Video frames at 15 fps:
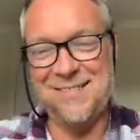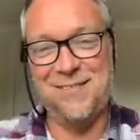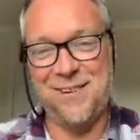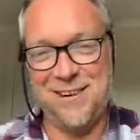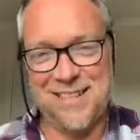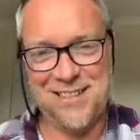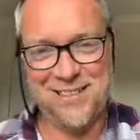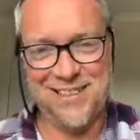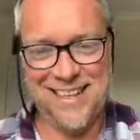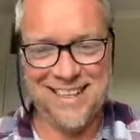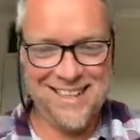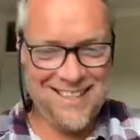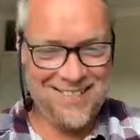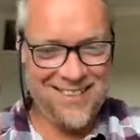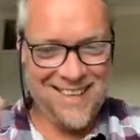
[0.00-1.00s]
she's very
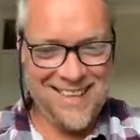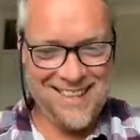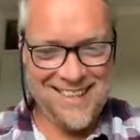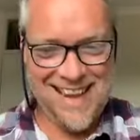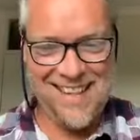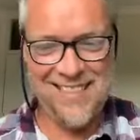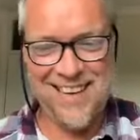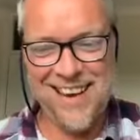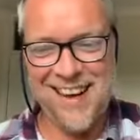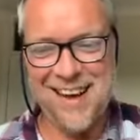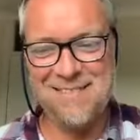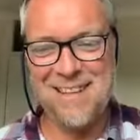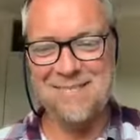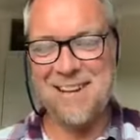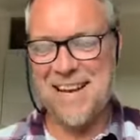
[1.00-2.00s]
straight. She's very down the
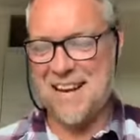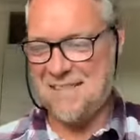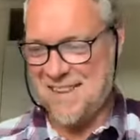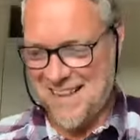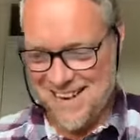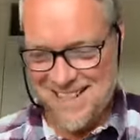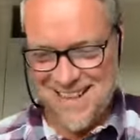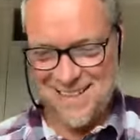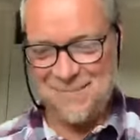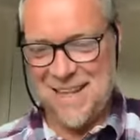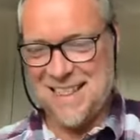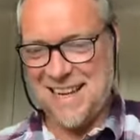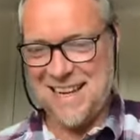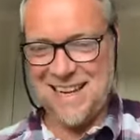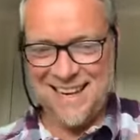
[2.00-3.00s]
line with me. And, I, you know, there's
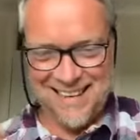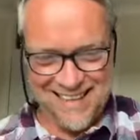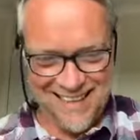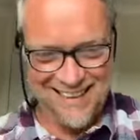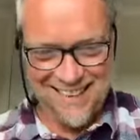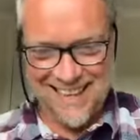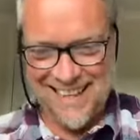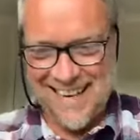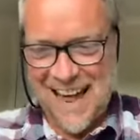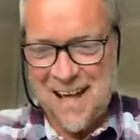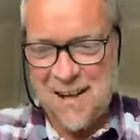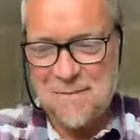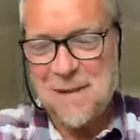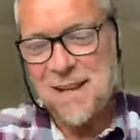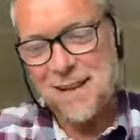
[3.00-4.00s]
me thinking, you know, I can
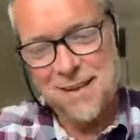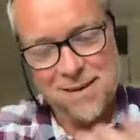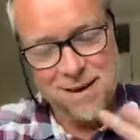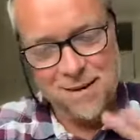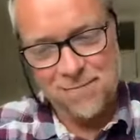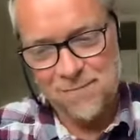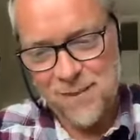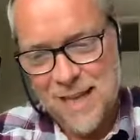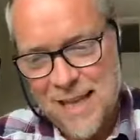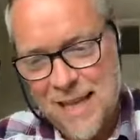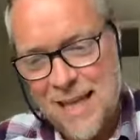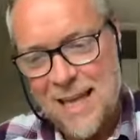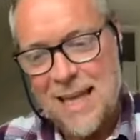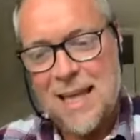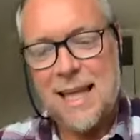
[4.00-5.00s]
help. No.
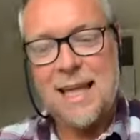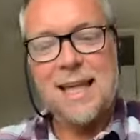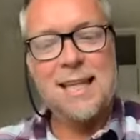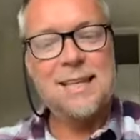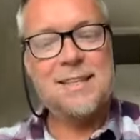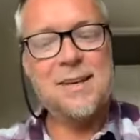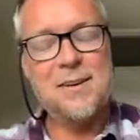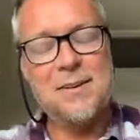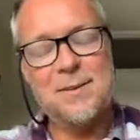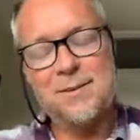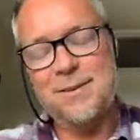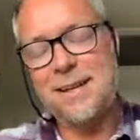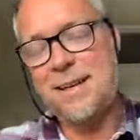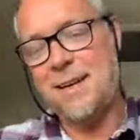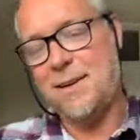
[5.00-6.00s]

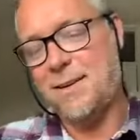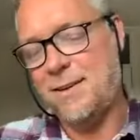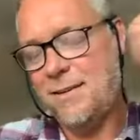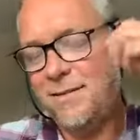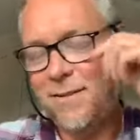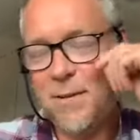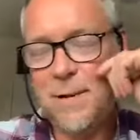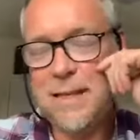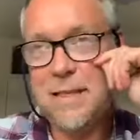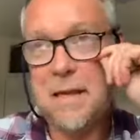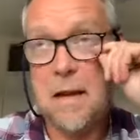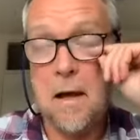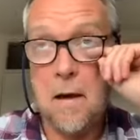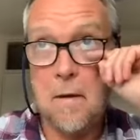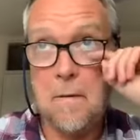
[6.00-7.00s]
So, you know, a few weeks
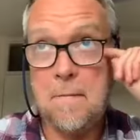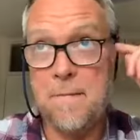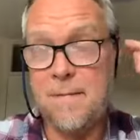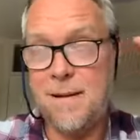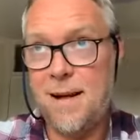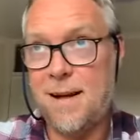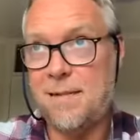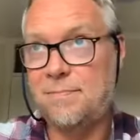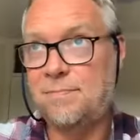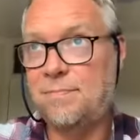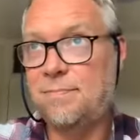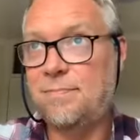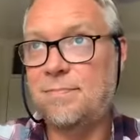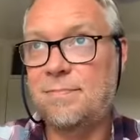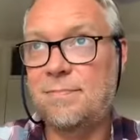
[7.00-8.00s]
ago, um,
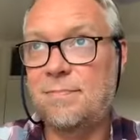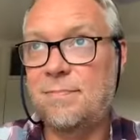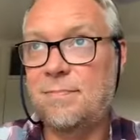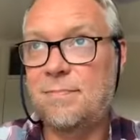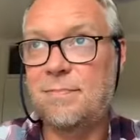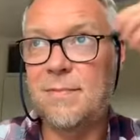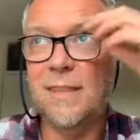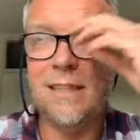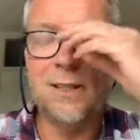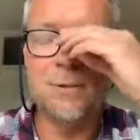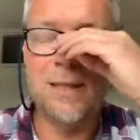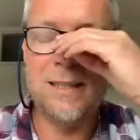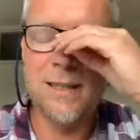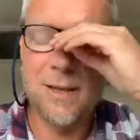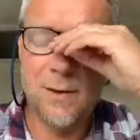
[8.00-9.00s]
six
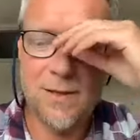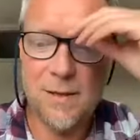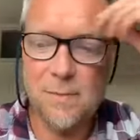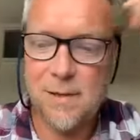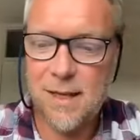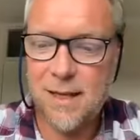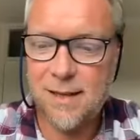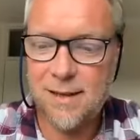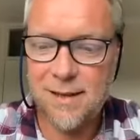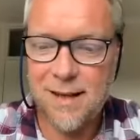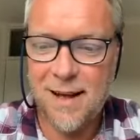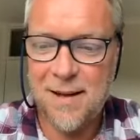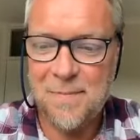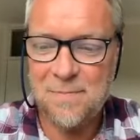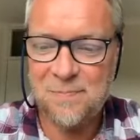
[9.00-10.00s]
weeks ago or something,
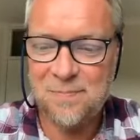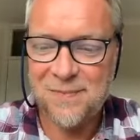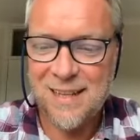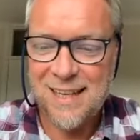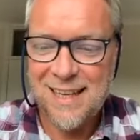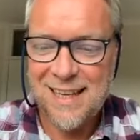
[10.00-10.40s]
um,